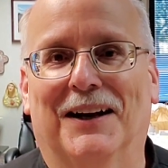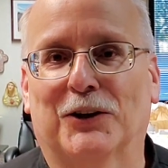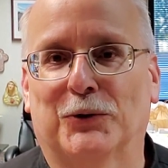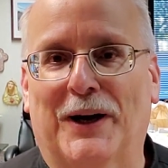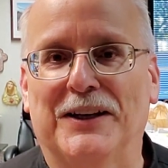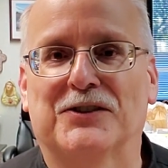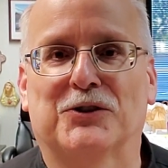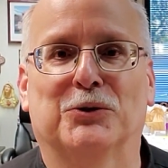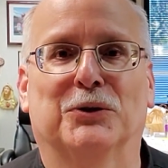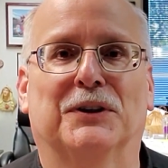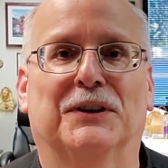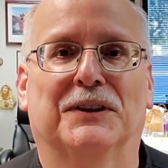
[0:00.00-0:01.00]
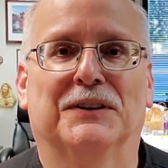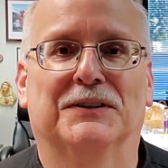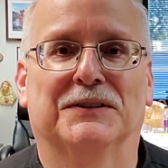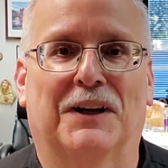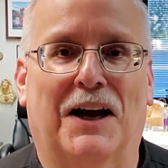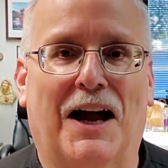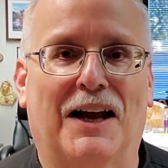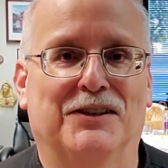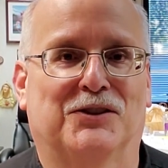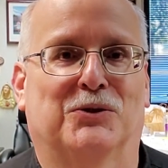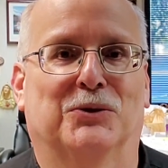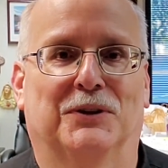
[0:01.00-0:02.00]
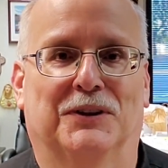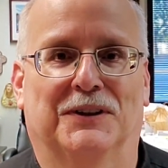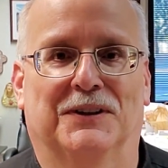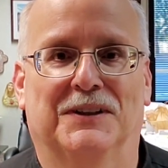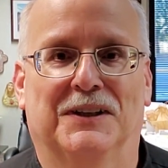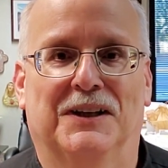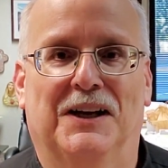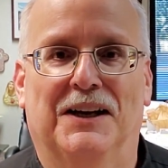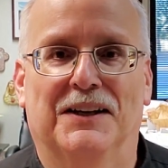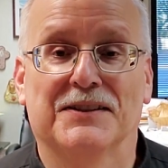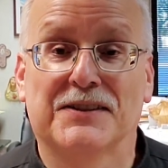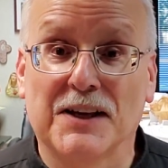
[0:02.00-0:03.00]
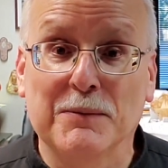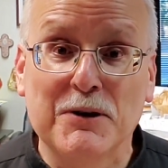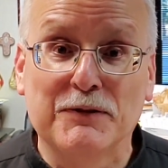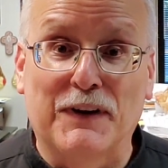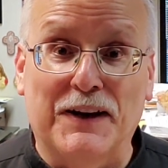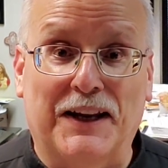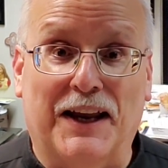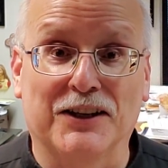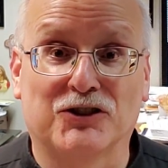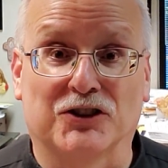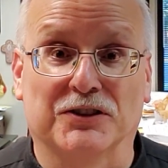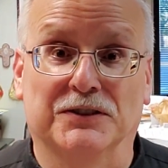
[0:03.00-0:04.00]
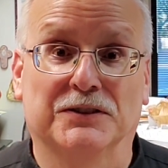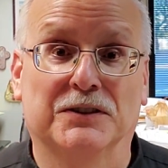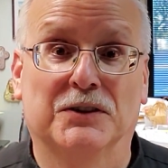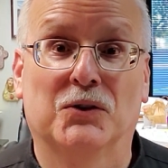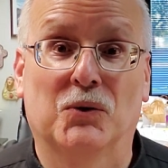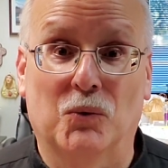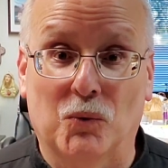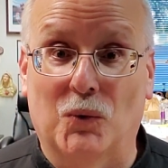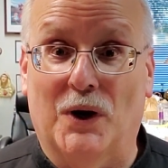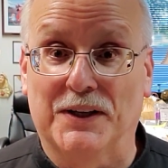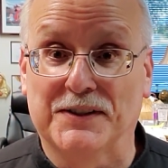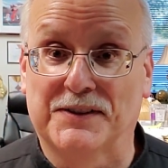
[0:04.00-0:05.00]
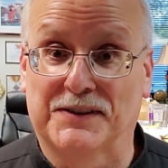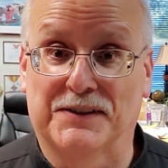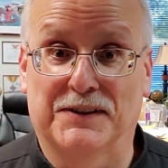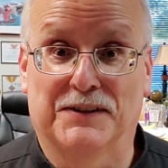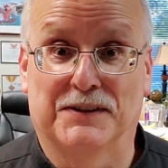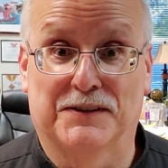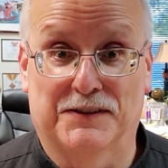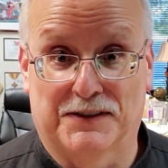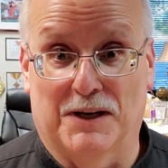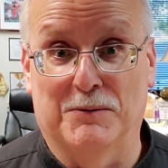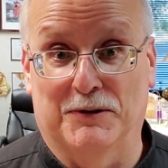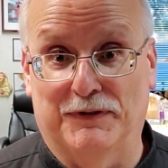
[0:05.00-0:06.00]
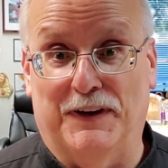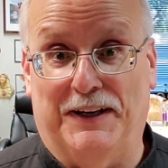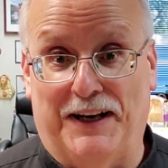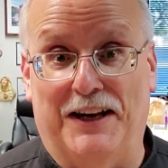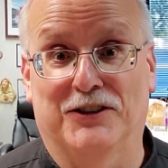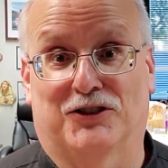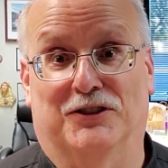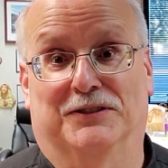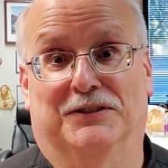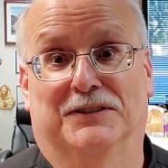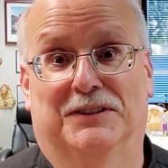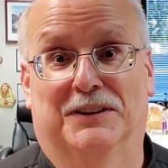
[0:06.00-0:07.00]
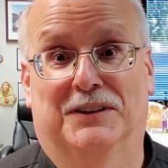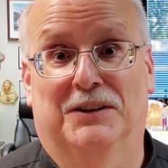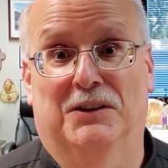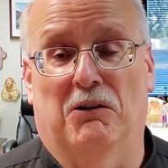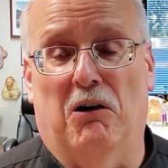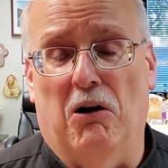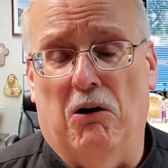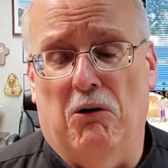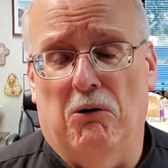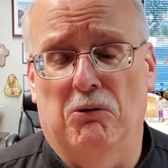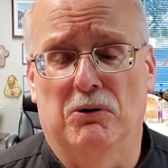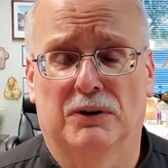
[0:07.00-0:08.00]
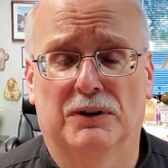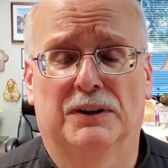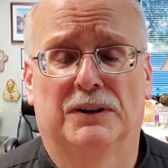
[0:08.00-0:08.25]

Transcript: a grade schooler, high schooler, summer vacation was summer vacation. Oh,